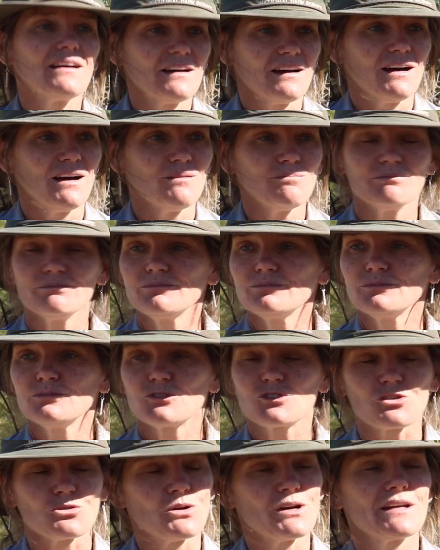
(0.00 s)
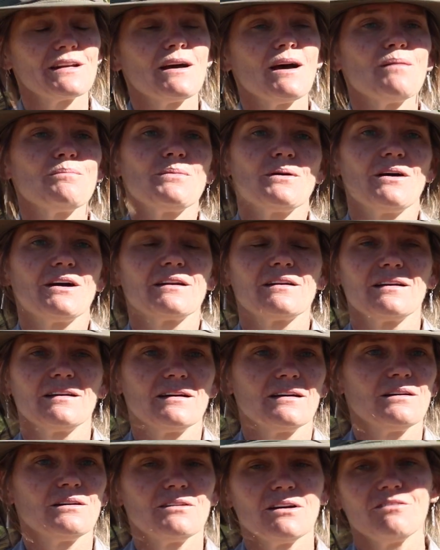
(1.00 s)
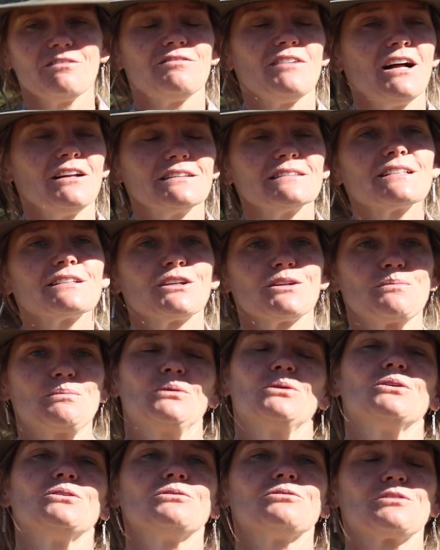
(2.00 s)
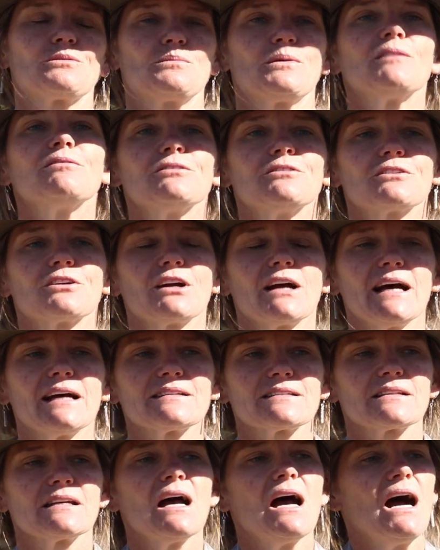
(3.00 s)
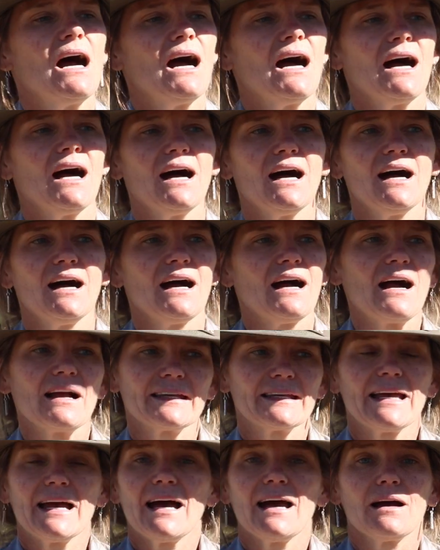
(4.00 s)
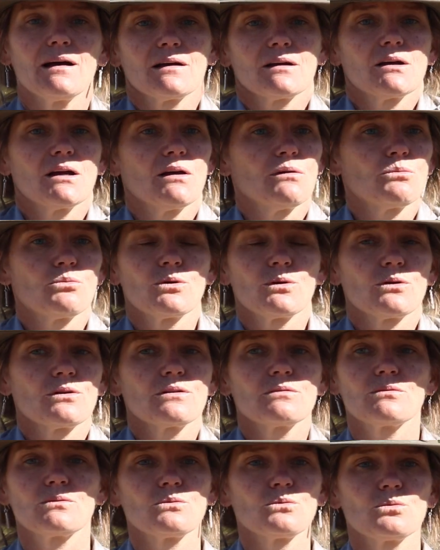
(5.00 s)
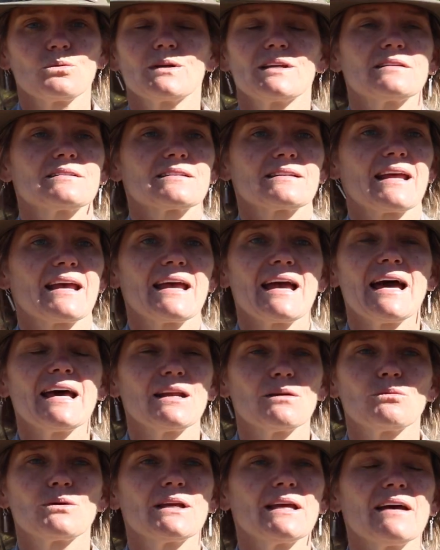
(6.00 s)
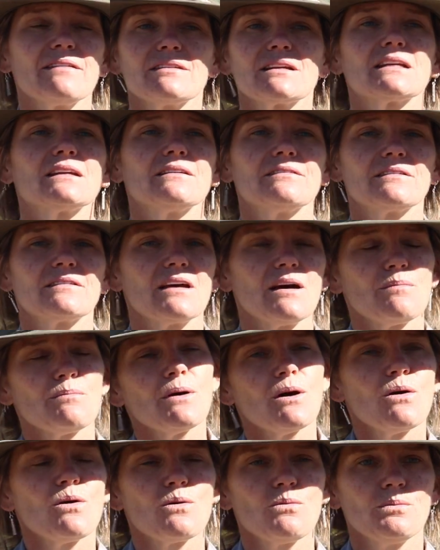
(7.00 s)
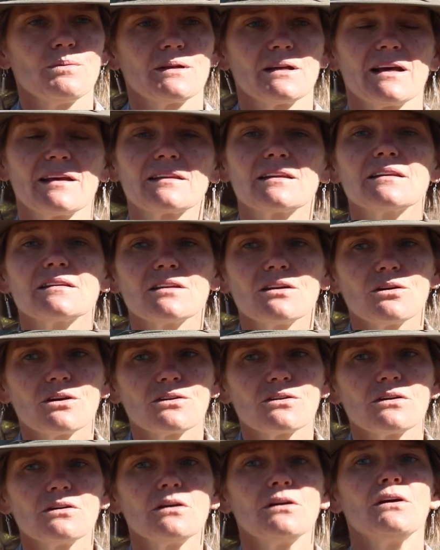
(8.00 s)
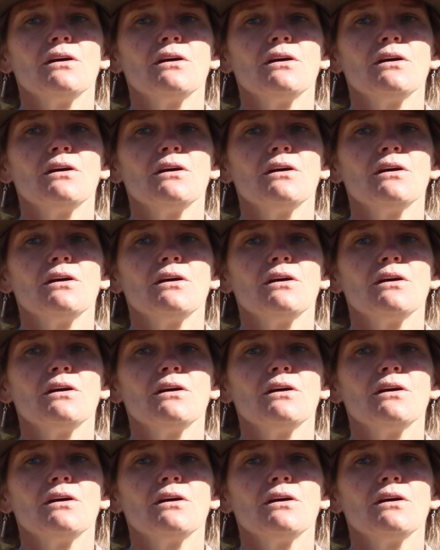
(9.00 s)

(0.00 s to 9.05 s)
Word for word: um, join up on a, a, volunteer poll for buffalo grass. Uh, yeah, and we're we stay at it. We haven't given up hope, and I think there